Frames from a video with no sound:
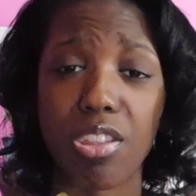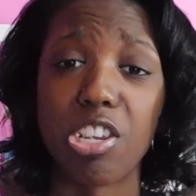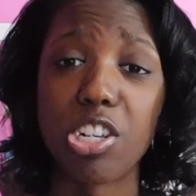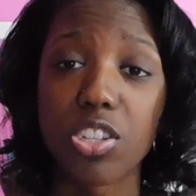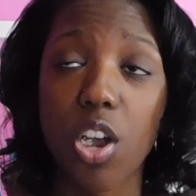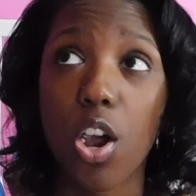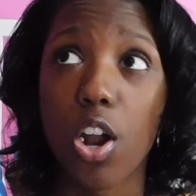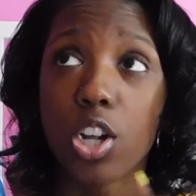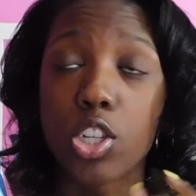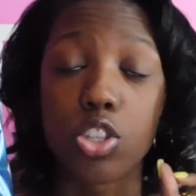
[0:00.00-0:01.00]
These
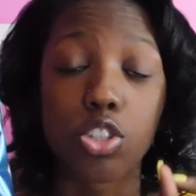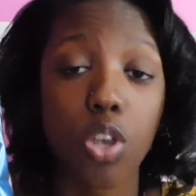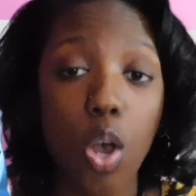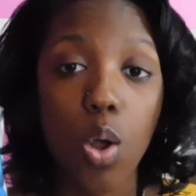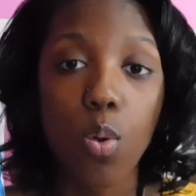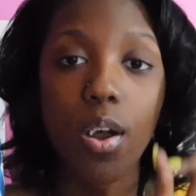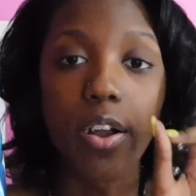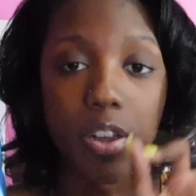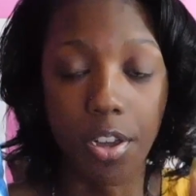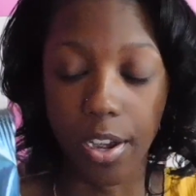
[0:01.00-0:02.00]
are
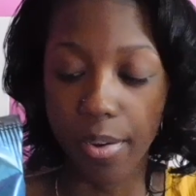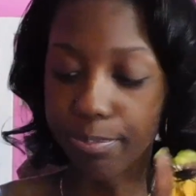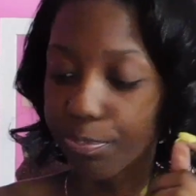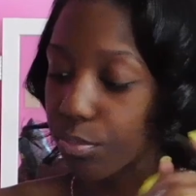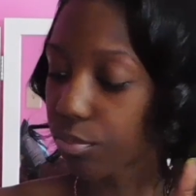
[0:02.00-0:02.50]
so good.